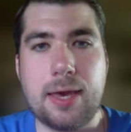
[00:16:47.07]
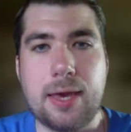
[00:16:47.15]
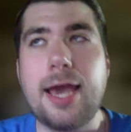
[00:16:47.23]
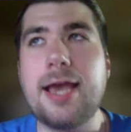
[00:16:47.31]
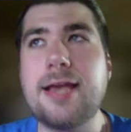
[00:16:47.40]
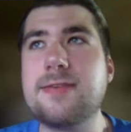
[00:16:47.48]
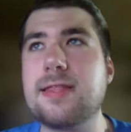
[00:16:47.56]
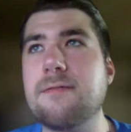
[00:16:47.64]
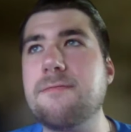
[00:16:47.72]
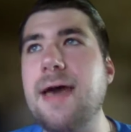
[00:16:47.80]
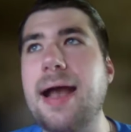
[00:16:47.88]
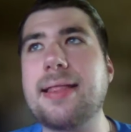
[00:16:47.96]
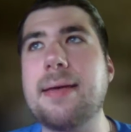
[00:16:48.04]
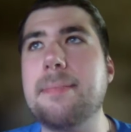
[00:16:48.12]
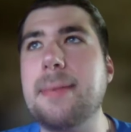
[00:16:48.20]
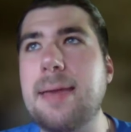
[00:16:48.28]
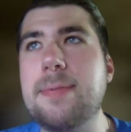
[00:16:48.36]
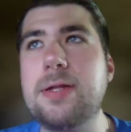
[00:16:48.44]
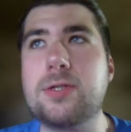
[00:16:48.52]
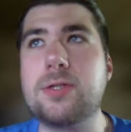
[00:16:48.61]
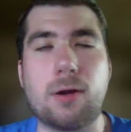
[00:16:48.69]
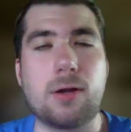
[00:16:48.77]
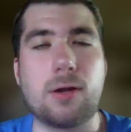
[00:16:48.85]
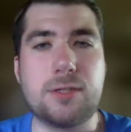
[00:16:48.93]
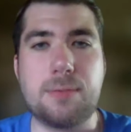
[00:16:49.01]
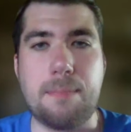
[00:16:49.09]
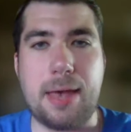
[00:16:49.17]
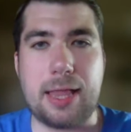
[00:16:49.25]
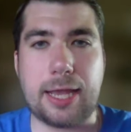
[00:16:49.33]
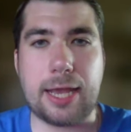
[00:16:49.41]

Is it the fact that maybe Duren was mailing